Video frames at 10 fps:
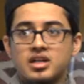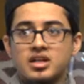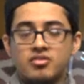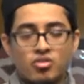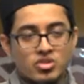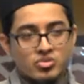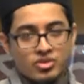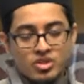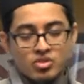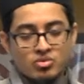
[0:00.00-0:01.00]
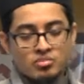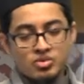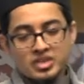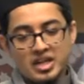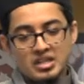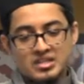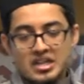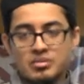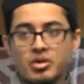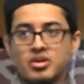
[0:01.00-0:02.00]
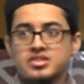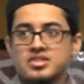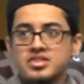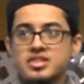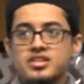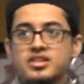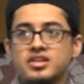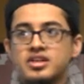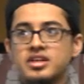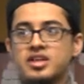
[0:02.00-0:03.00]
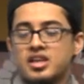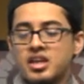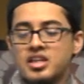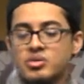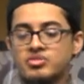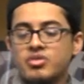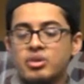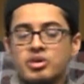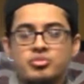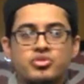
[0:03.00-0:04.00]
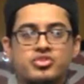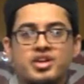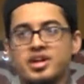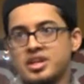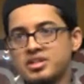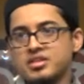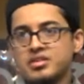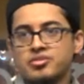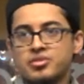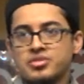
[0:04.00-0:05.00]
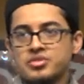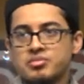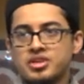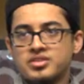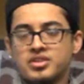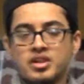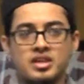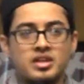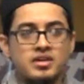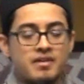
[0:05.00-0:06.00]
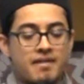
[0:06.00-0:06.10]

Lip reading: of course we know when Musa alayhi salam crossed the sea, and he was following Musa and of course Bani Israel.